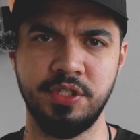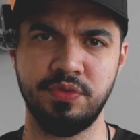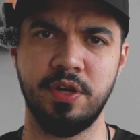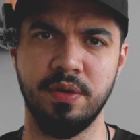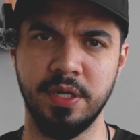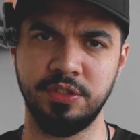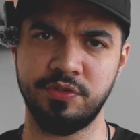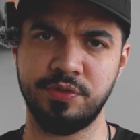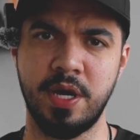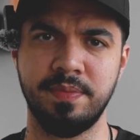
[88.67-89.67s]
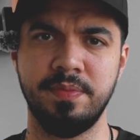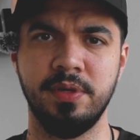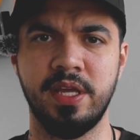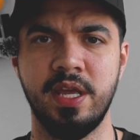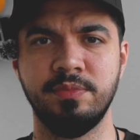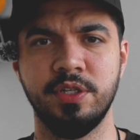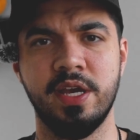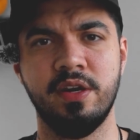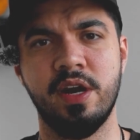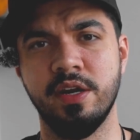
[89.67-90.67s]
This is where a bunch of smart people came
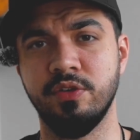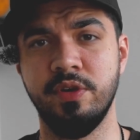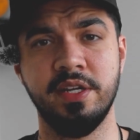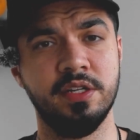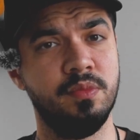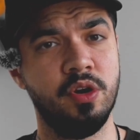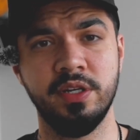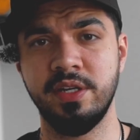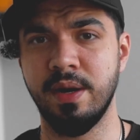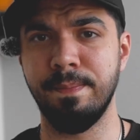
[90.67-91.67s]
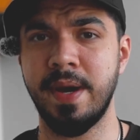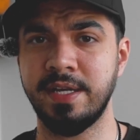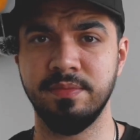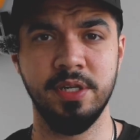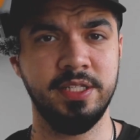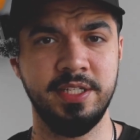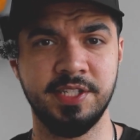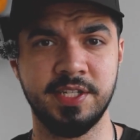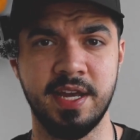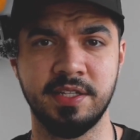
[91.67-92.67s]
together and created modern compatibility
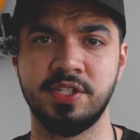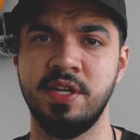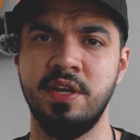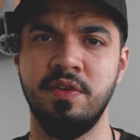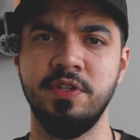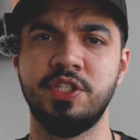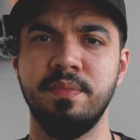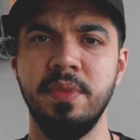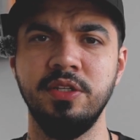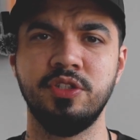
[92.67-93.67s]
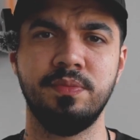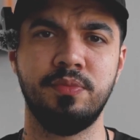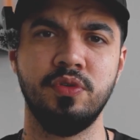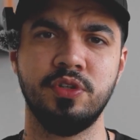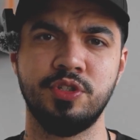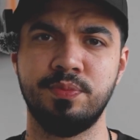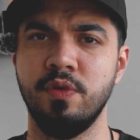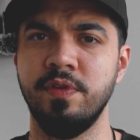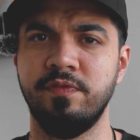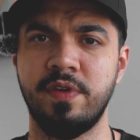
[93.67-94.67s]
stacks, which are built on Proton's
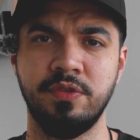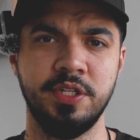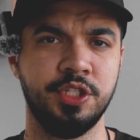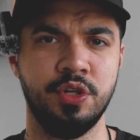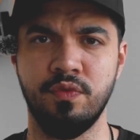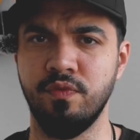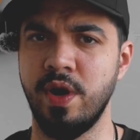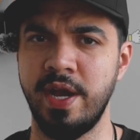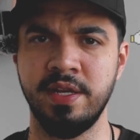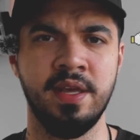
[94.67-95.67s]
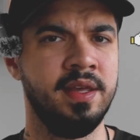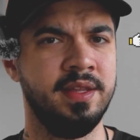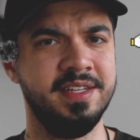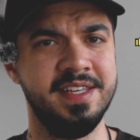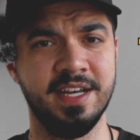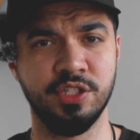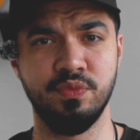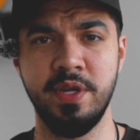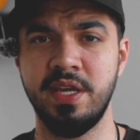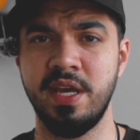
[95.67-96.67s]
proven foundation of Wine,
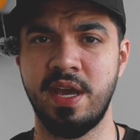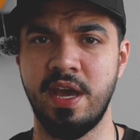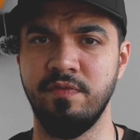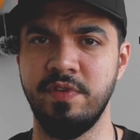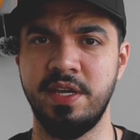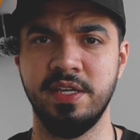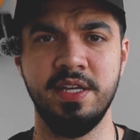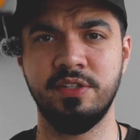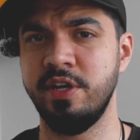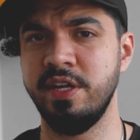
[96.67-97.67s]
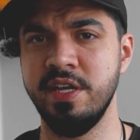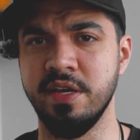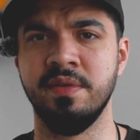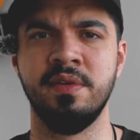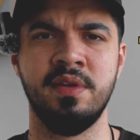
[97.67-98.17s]
VXVK, and VKD3D,